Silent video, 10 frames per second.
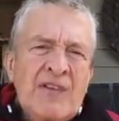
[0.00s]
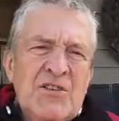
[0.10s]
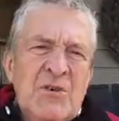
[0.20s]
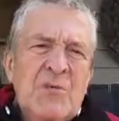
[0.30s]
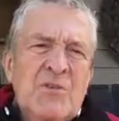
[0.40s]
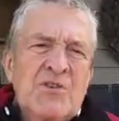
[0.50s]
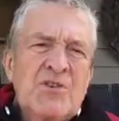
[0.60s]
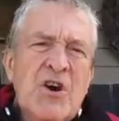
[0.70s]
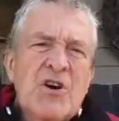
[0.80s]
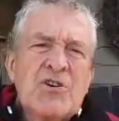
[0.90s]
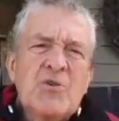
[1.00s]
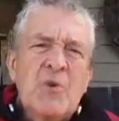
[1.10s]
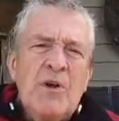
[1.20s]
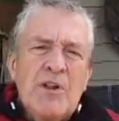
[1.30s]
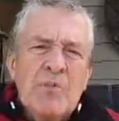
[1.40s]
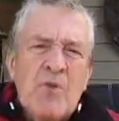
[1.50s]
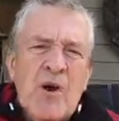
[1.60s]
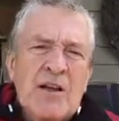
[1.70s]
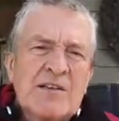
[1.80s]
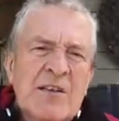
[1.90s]
She was charged with
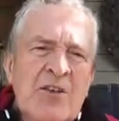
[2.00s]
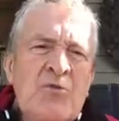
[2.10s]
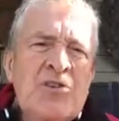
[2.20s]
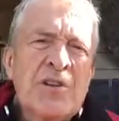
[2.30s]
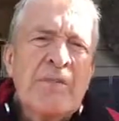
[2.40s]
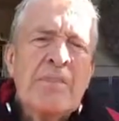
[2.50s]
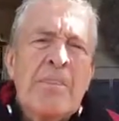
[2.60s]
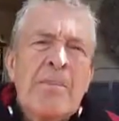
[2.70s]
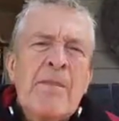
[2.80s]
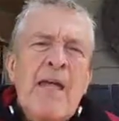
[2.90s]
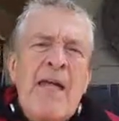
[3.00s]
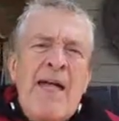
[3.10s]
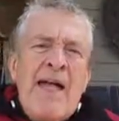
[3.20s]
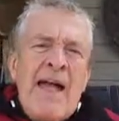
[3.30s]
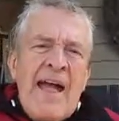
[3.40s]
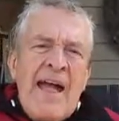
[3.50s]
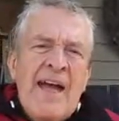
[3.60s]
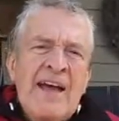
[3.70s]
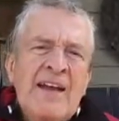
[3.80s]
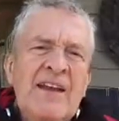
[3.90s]
prostitution,
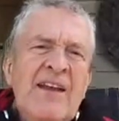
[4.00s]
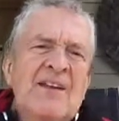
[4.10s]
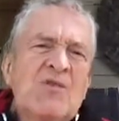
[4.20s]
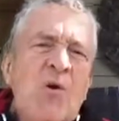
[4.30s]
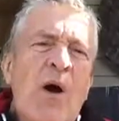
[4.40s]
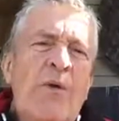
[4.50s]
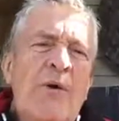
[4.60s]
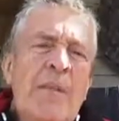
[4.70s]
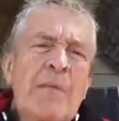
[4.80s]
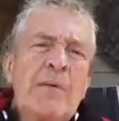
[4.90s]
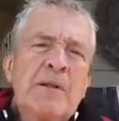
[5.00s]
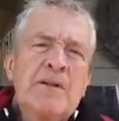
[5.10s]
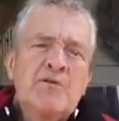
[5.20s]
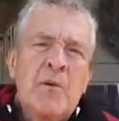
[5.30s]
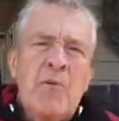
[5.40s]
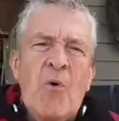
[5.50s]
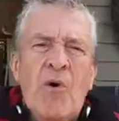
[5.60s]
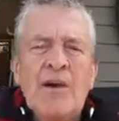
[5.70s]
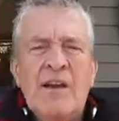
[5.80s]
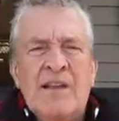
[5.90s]
and so I read the police
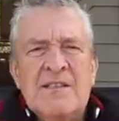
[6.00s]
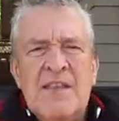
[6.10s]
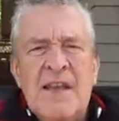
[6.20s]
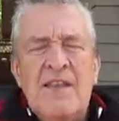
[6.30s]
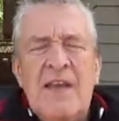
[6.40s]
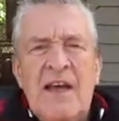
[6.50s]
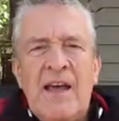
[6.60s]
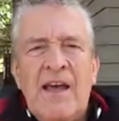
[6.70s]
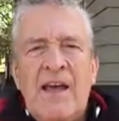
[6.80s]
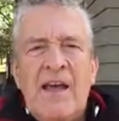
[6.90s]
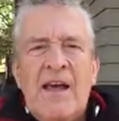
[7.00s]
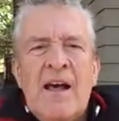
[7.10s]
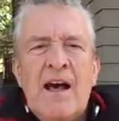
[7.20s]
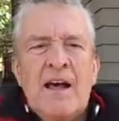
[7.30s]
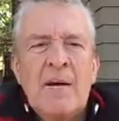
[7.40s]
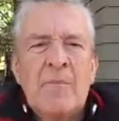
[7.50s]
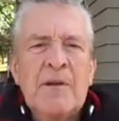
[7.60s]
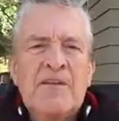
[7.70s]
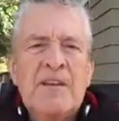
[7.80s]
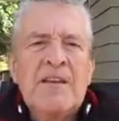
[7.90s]
report, and it said that a
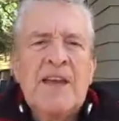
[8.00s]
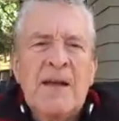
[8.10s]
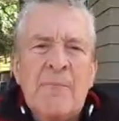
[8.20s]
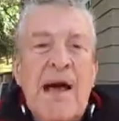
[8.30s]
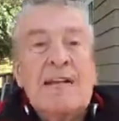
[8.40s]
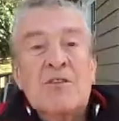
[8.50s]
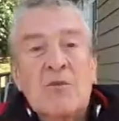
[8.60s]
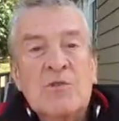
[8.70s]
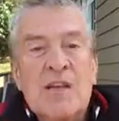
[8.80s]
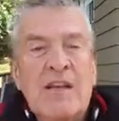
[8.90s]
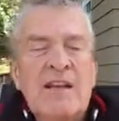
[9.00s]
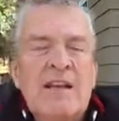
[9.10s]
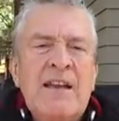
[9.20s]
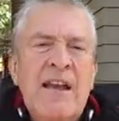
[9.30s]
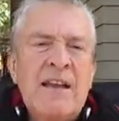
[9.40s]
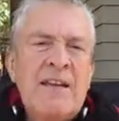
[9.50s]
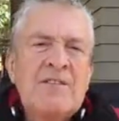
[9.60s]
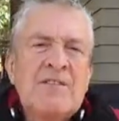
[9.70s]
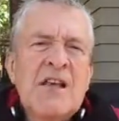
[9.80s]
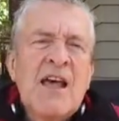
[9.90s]
couple of Pasco City
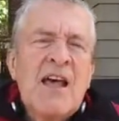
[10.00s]
detectives